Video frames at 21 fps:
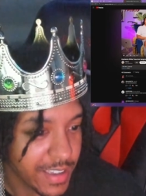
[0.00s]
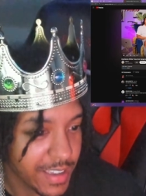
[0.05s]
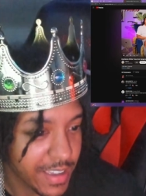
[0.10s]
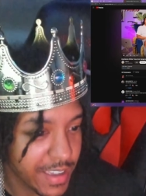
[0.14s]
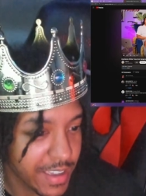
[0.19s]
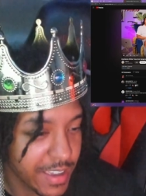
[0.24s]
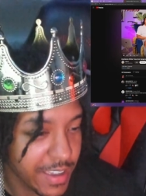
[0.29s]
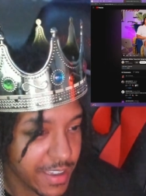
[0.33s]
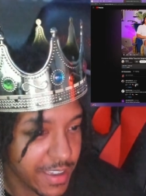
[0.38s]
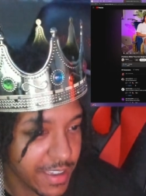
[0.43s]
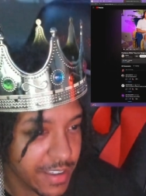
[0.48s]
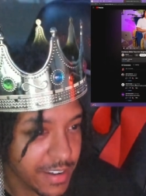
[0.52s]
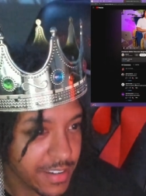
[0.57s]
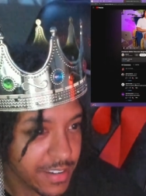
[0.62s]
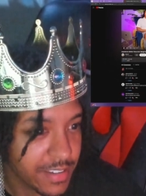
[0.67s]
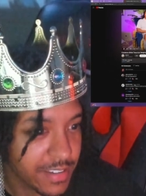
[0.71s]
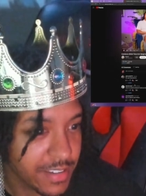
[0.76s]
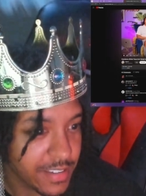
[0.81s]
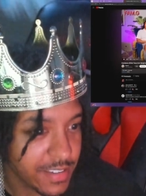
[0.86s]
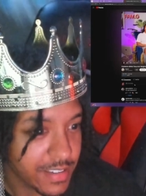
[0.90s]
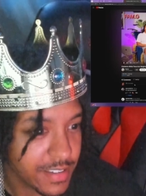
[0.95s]
and
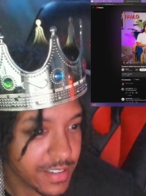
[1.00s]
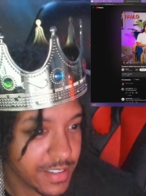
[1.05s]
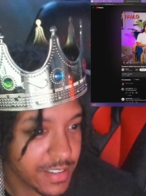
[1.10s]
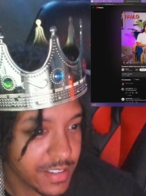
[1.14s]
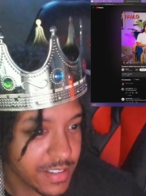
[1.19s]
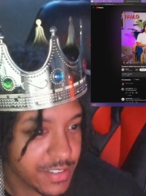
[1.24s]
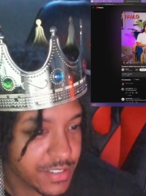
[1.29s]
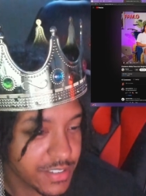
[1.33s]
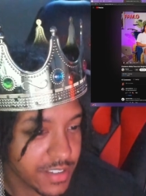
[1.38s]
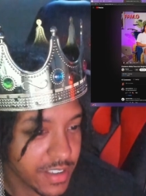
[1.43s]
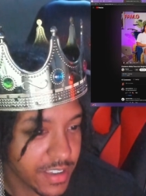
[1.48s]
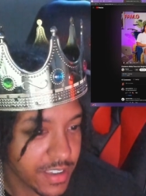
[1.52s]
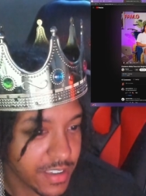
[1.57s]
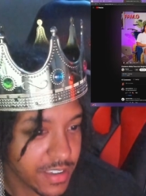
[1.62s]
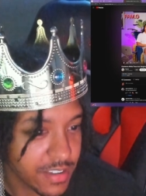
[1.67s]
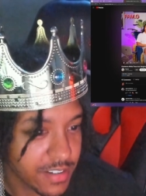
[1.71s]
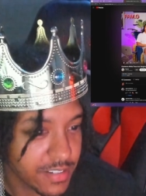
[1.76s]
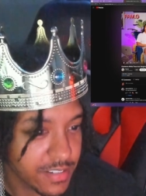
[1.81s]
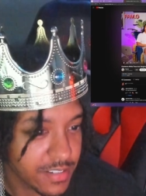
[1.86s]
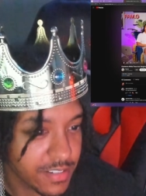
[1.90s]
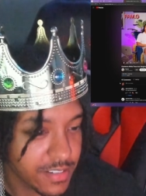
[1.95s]
he's
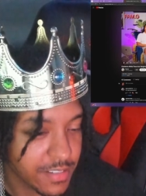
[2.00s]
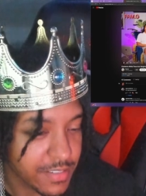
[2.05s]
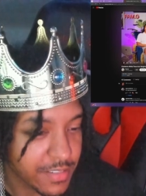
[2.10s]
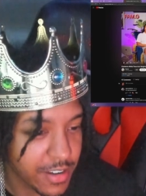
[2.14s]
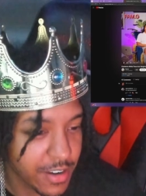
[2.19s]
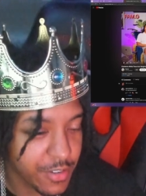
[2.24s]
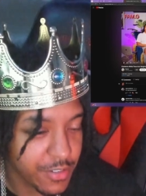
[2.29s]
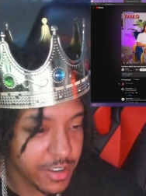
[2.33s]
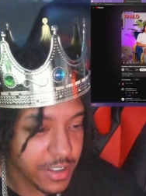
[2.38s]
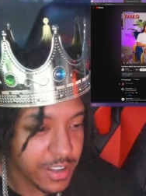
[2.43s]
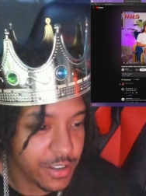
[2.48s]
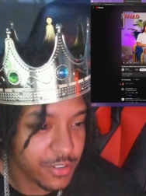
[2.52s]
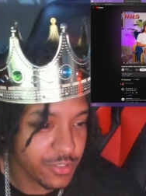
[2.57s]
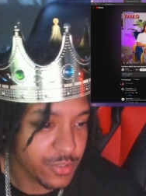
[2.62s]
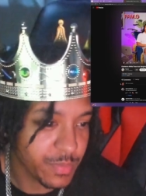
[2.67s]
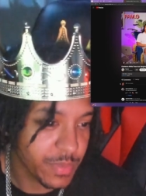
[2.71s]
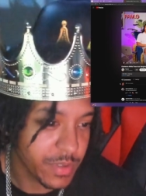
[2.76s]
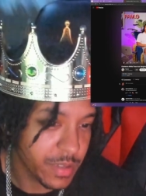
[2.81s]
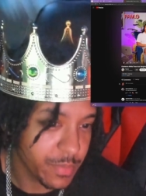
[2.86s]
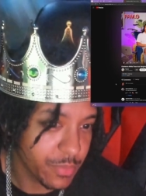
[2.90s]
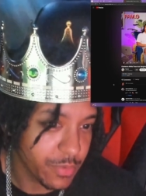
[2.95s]
saying they're dangerous
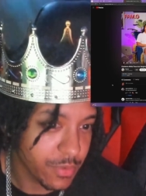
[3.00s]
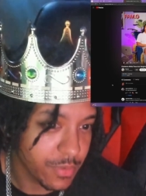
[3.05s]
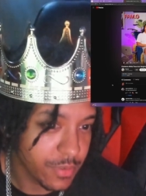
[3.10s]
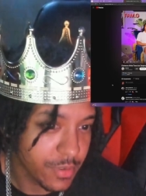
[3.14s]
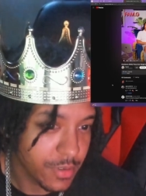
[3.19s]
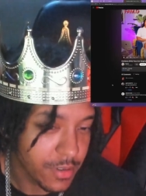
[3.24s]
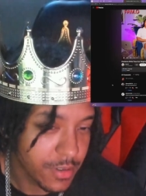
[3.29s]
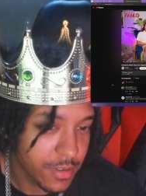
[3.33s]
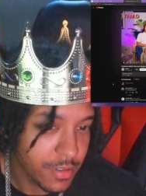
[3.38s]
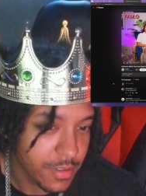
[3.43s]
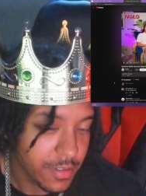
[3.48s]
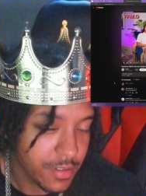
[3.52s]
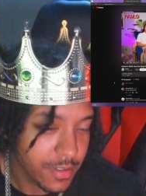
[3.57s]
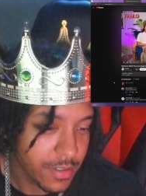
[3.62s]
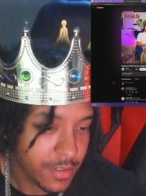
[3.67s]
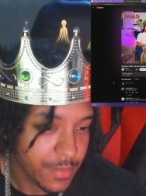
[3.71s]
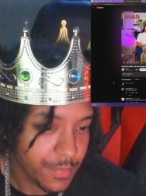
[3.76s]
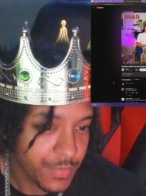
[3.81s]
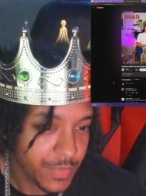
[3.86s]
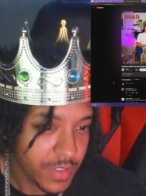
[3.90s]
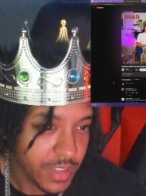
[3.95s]
people,
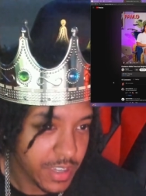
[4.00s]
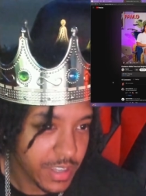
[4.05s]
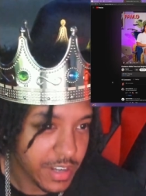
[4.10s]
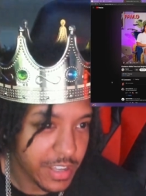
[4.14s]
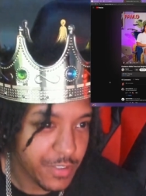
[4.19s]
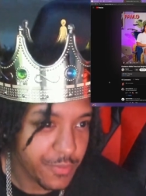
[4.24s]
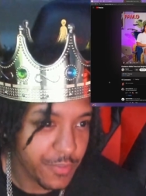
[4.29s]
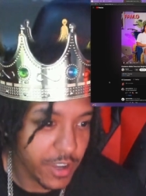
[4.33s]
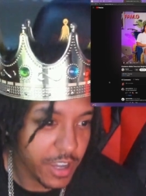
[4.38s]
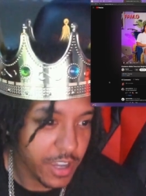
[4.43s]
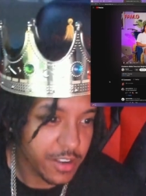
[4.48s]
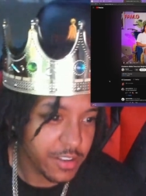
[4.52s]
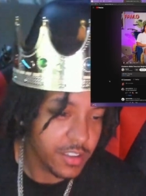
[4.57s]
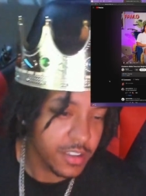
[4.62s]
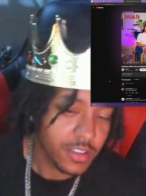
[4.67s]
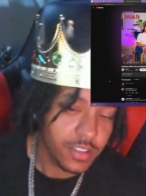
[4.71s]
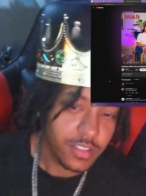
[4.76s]
and that's fine.